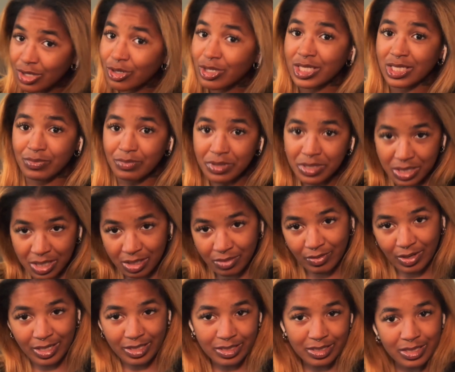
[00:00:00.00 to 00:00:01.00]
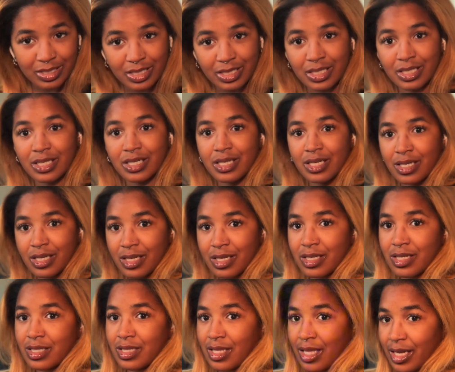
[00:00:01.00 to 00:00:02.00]
Christmas gift, honestly.
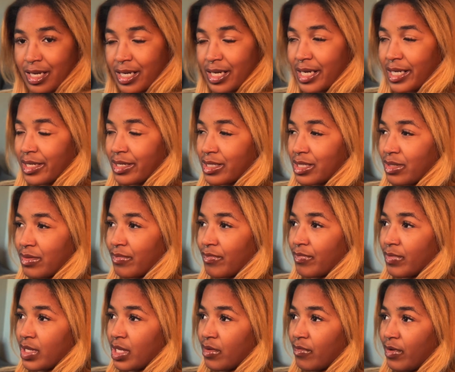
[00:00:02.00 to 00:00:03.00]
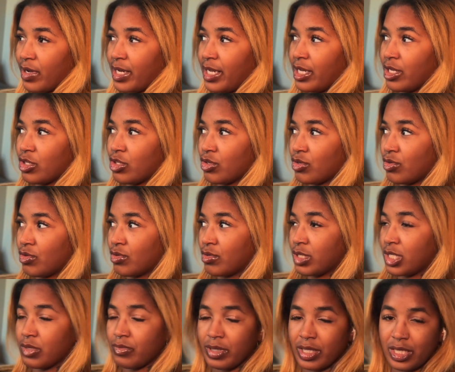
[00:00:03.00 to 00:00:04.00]
Locking down some financial
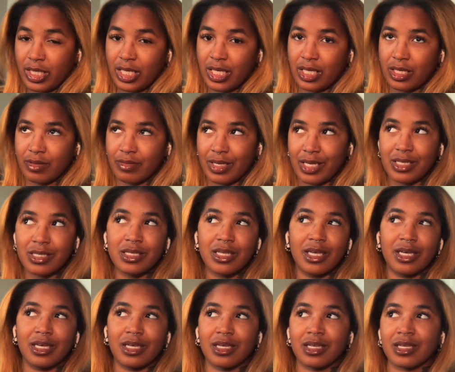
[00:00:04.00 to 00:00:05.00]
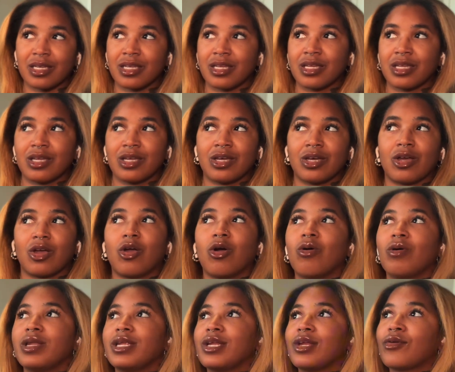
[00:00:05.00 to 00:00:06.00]
stability. That's like
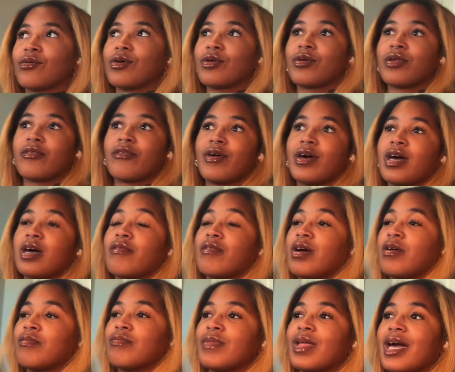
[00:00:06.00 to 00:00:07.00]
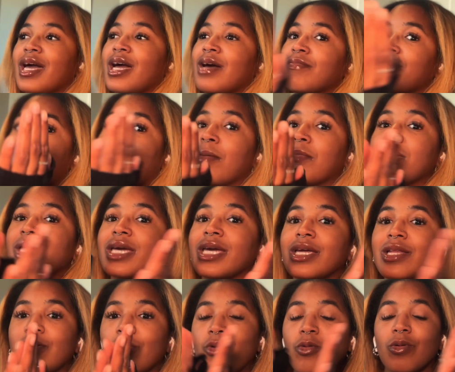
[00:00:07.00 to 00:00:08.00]
going into 2025, I'm like I'm not
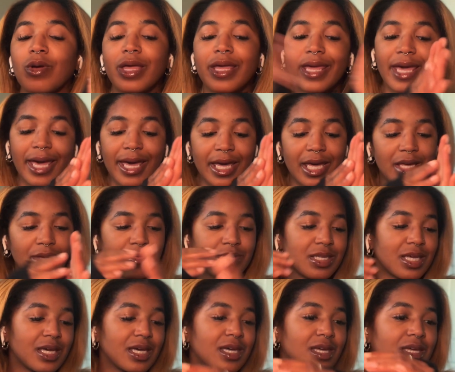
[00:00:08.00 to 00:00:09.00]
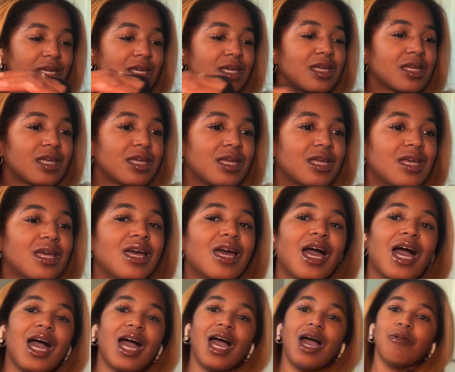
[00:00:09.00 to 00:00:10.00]
playing no games. Like
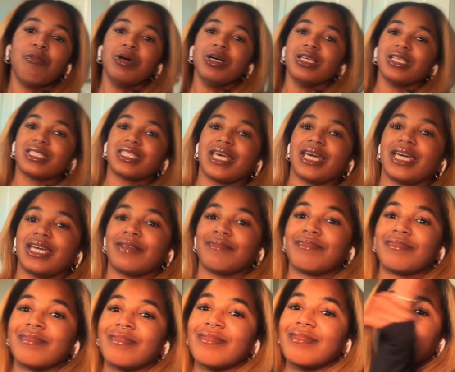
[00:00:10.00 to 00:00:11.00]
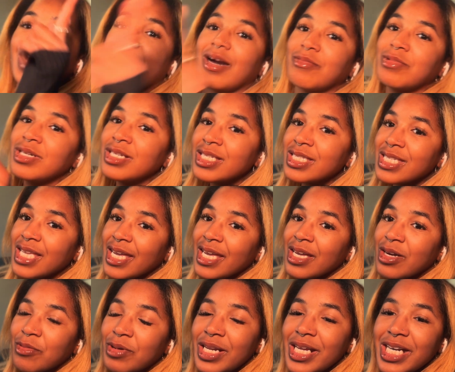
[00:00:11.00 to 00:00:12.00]
I will say, I will
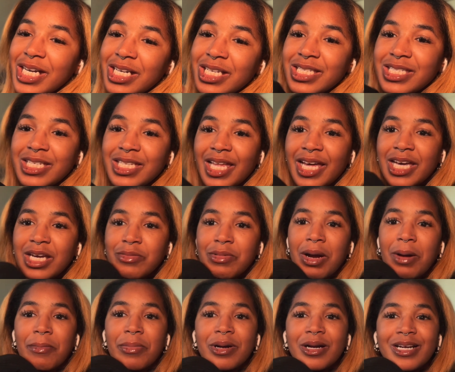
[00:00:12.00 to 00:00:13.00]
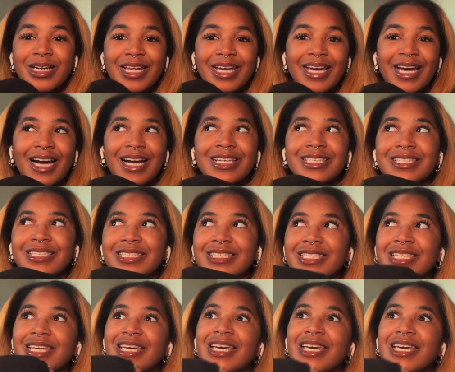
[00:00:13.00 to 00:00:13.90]
say, when it comes to like my birthday, I just